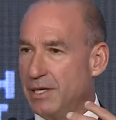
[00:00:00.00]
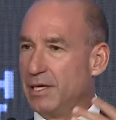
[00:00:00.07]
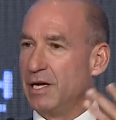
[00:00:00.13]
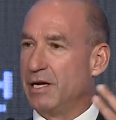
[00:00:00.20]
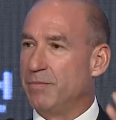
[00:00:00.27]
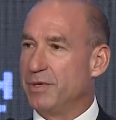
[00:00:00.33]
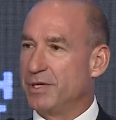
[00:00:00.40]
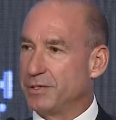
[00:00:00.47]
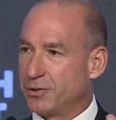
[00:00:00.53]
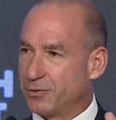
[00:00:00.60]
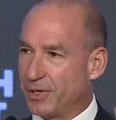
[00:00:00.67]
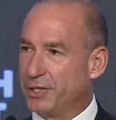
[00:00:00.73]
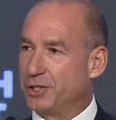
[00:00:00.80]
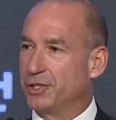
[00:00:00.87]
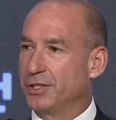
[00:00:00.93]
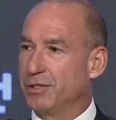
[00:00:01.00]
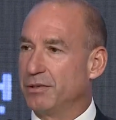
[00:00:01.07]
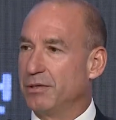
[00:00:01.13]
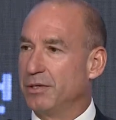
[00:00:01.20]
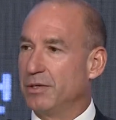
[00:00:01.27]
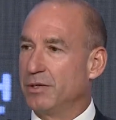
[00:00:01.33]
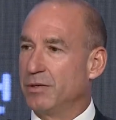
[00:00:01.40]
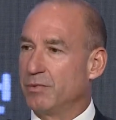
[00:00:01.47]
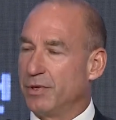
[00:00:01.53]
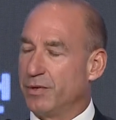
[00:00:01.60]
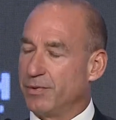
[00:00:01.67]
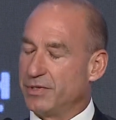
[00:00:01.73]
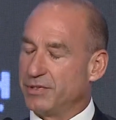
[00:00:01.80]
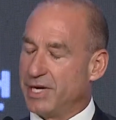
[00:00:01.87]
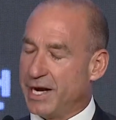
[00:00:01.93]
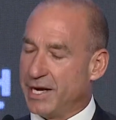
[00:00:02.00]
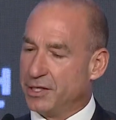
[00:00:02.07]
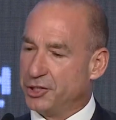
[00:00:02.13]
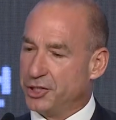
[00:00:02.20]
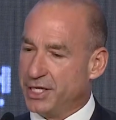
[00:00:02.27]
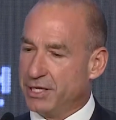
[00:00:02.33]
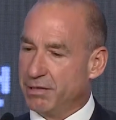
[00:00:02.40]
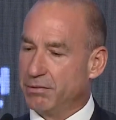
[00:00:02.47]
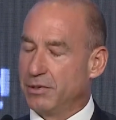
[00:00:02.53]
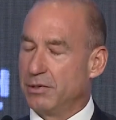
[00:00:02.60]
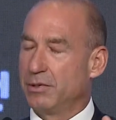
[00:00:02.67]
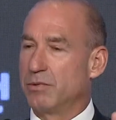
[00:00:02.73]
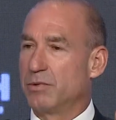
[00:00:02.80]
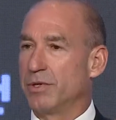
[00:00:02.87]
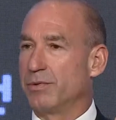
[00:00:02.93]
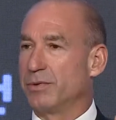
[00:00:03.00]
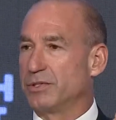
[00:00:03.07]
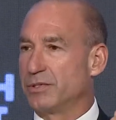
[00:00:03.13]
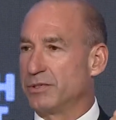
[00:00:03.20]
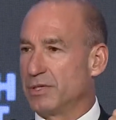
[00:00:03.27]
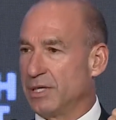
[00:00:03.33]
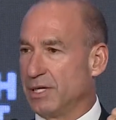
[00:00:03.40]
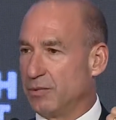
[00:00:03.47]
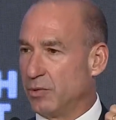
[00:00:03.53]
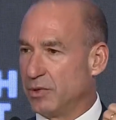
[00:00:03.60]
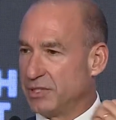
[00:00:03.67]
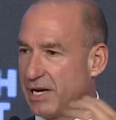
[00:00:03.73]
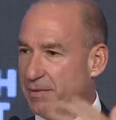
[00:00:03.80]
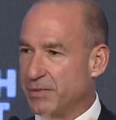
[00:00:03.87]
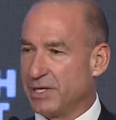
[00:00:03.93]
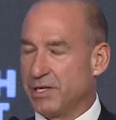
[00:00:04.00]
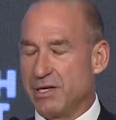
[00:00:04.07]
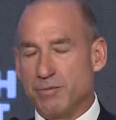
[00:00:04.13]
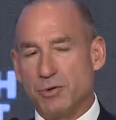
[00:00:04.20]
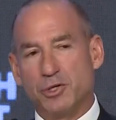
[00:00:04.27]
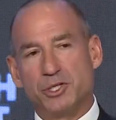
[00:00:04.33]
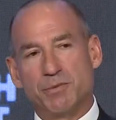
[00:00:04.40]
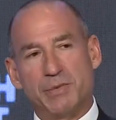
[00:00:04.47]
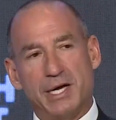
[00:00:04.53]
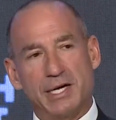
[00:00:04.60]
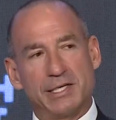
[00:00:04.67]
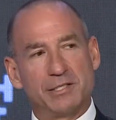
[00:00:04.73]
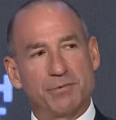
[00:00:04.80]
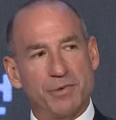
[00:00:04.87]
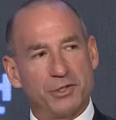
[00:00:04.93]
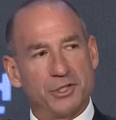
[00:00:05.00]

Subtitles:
administration, whether it's energy, whether it's what's happening in the emerging markets and with